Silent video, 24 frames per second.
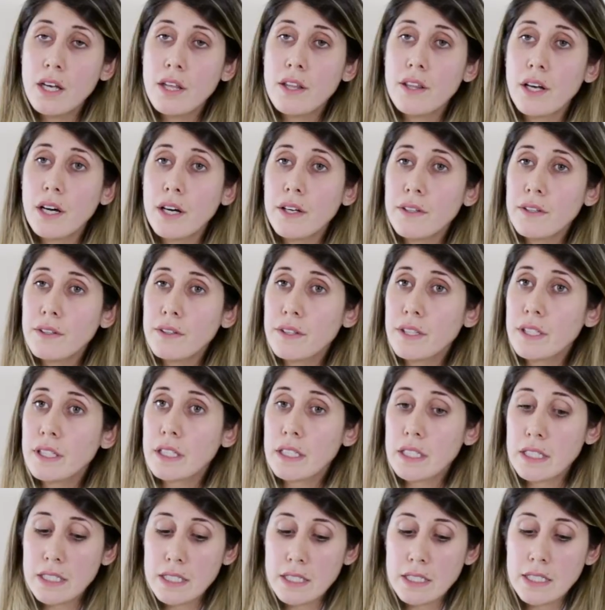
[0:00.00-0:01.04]
The other thing
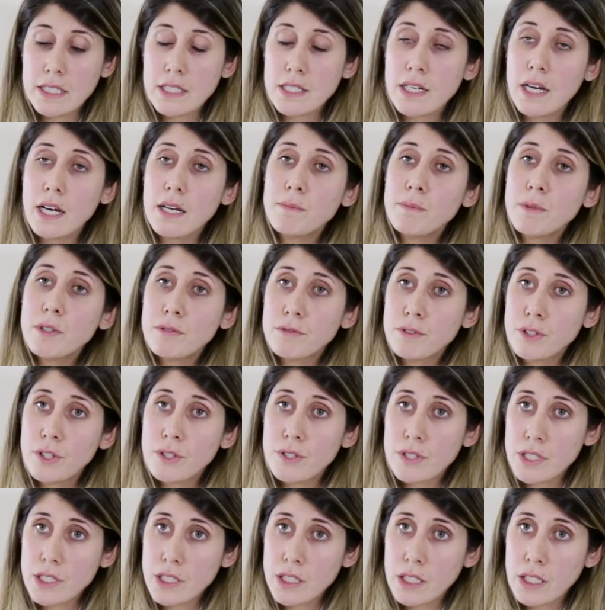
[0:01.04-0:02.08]
is the type of your
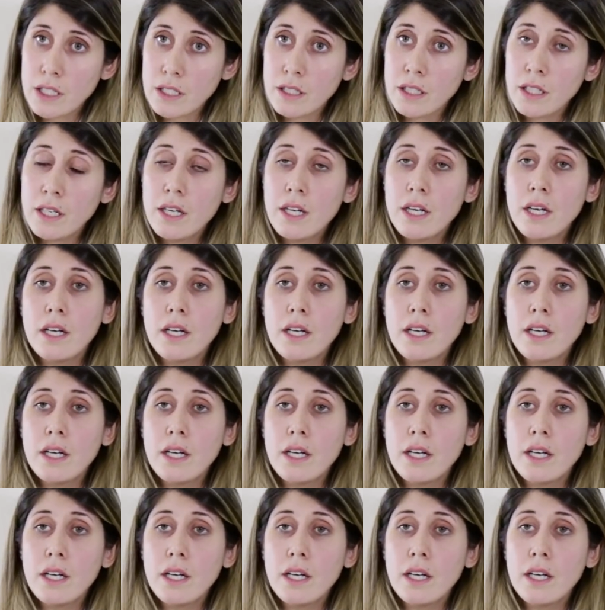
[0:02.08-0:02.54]
skin.